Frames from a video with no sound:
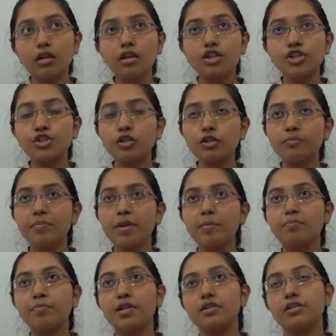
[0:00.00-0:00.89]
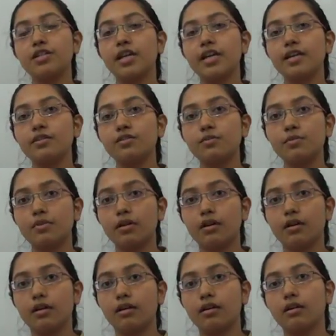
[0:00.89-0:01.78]
should be purchased
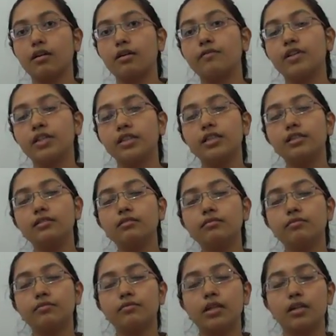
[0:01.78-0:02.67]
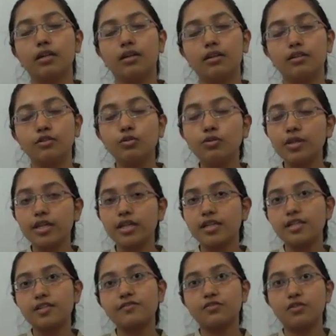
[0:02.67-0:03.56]
within 2
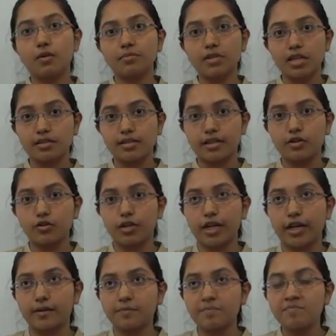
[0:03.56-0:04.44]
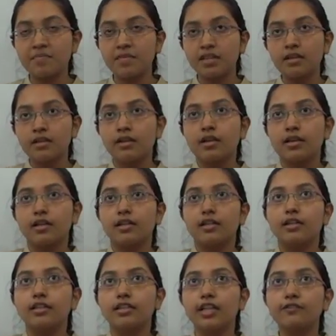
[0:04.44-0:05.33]
years from the zero date.
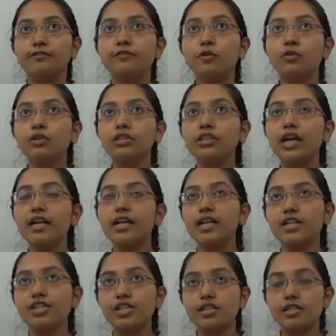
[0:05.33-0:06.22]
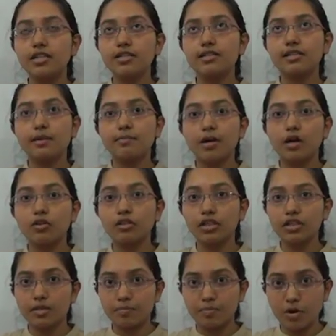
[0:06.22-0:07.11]
The fourth condition is about
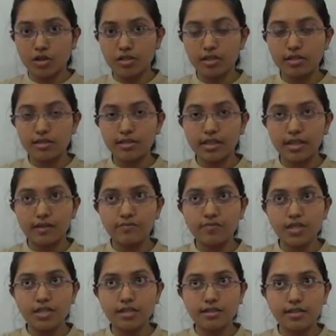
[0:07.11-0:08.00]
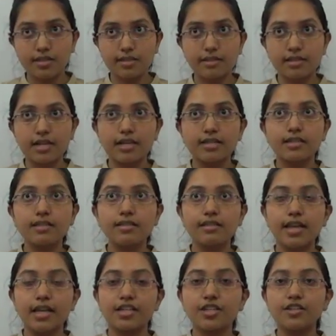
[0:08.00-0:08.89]
the deposit scheme, which is discussed in
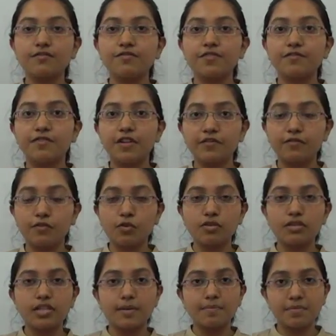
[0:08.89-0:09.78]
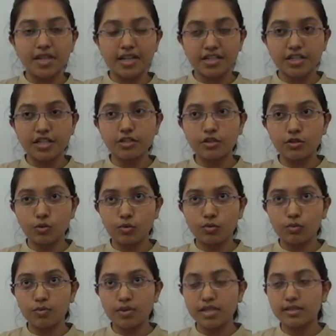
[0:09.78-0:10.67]
section 54 subsection 2,
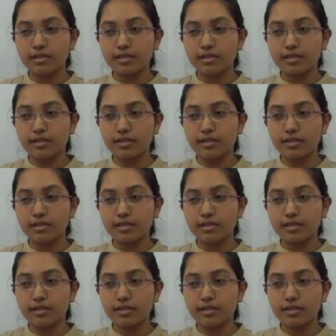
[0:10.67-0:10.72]
which